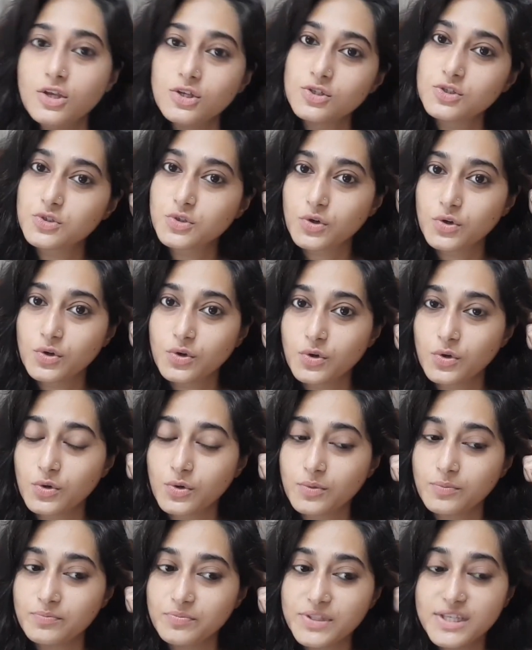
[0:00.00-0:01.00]

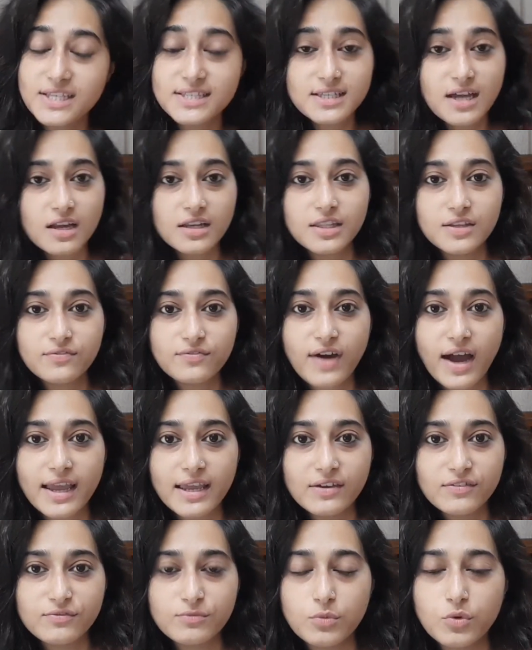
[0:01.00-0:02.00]
so these are the
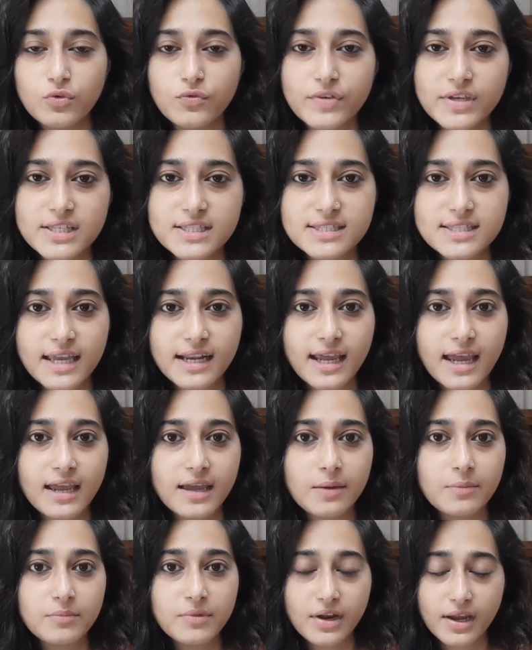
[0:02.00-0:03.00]
five movies that i
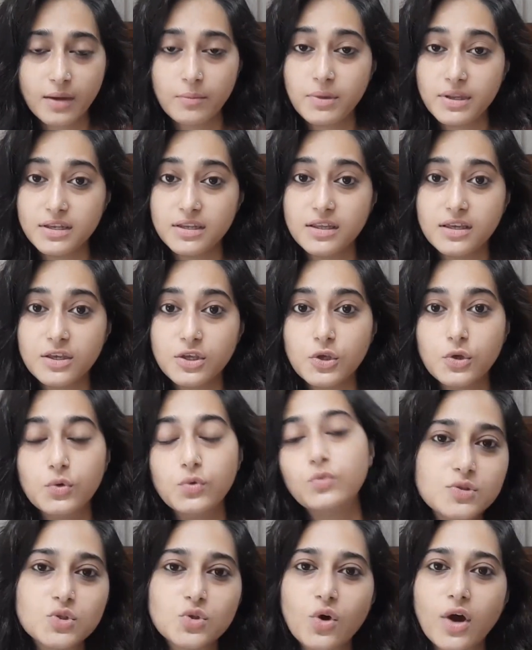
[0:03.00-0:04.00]
am recommending
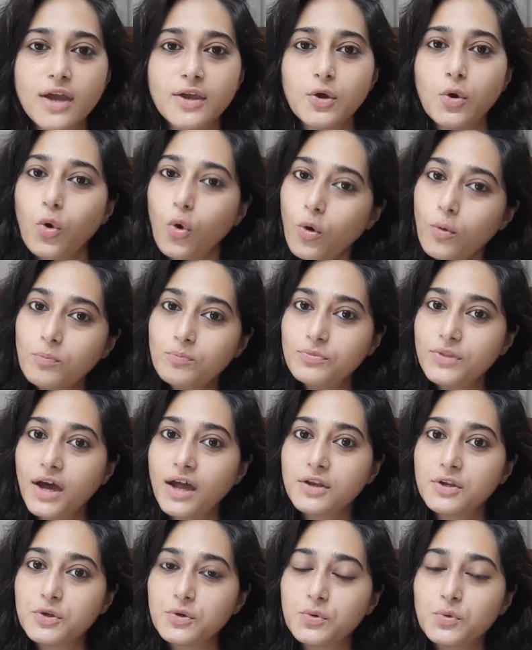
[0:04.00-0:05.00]
you so i hope
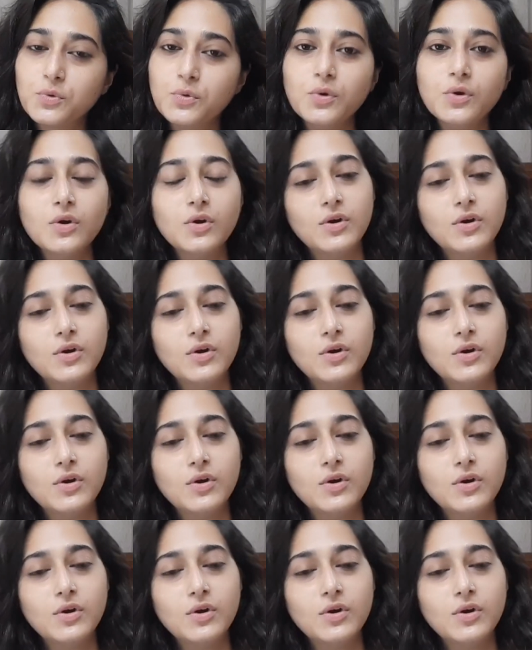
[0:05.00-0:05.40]
that you